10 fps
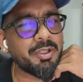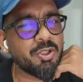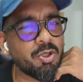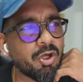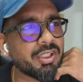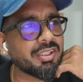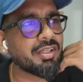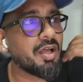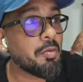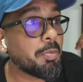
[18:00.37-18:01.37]
to log in,
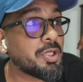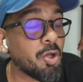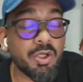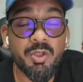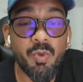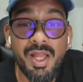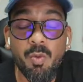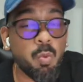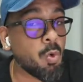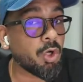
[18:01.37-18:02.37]
but log in via
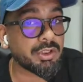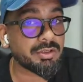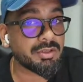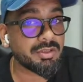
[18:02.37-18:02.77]
what?